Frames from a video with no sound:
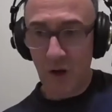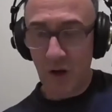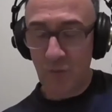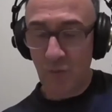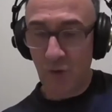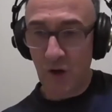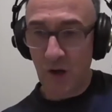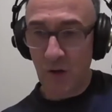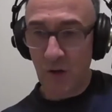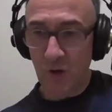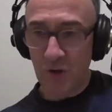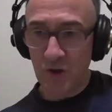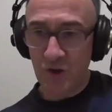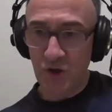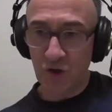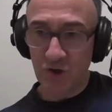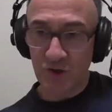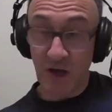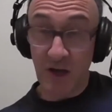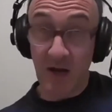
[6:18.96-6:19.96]
what's
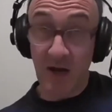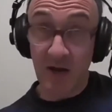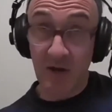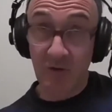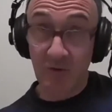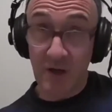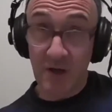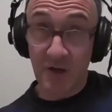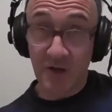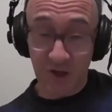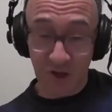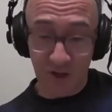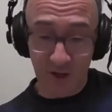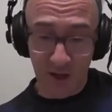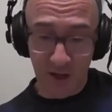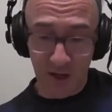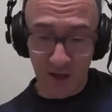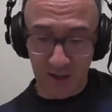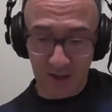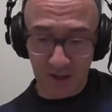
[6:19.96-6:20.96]
your, and I agree to
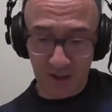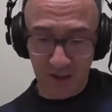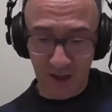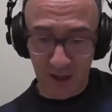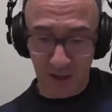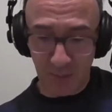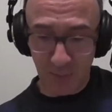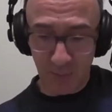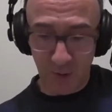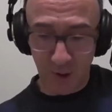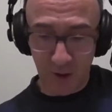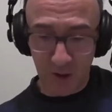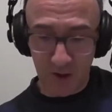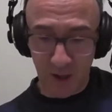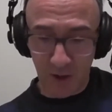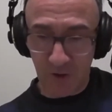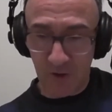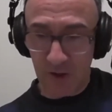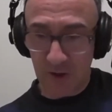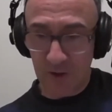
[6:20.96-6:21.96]
that extent, because I
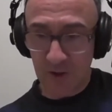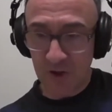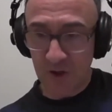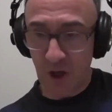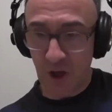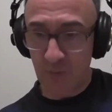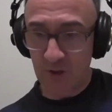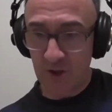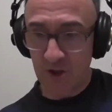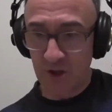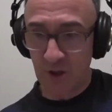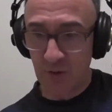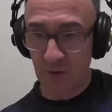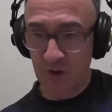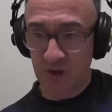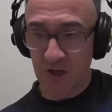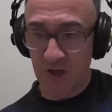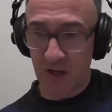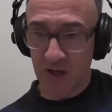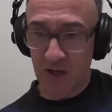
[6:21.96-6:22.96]
think Thomas
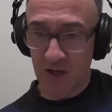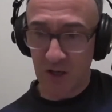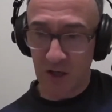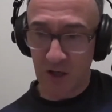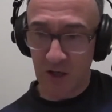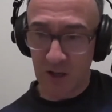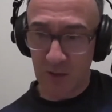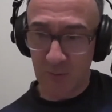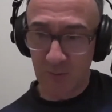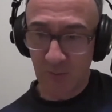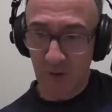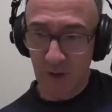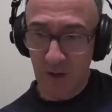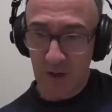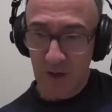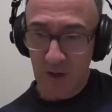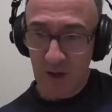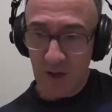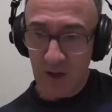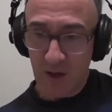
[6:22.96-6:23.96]
Souček,
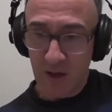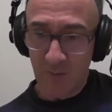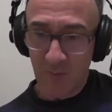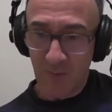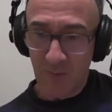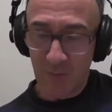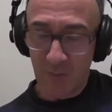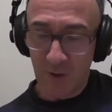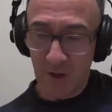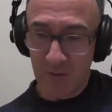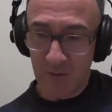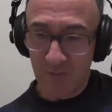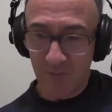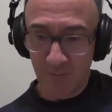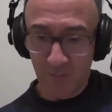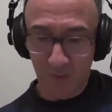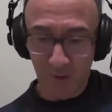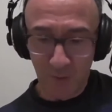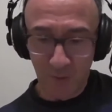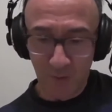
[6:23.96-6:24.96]
and maybe
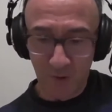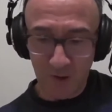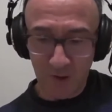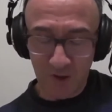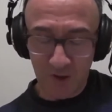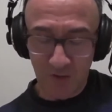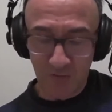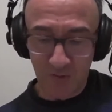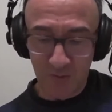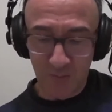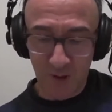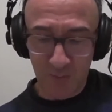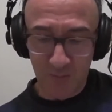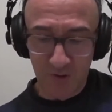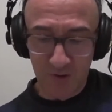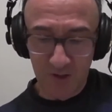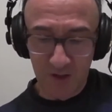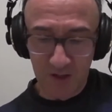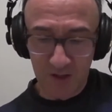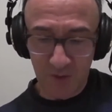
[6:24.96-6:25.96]
Richard remembers
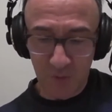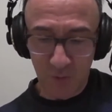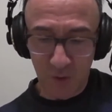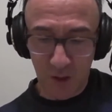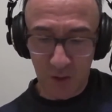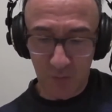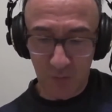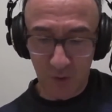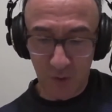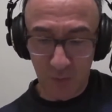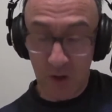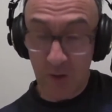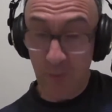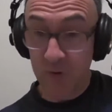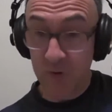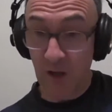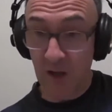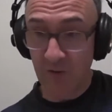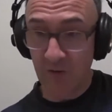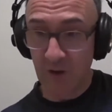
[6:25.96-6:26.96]
this when we
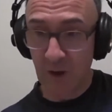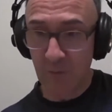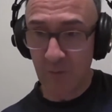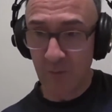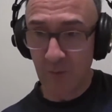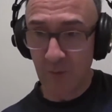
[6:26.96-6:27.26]
played them,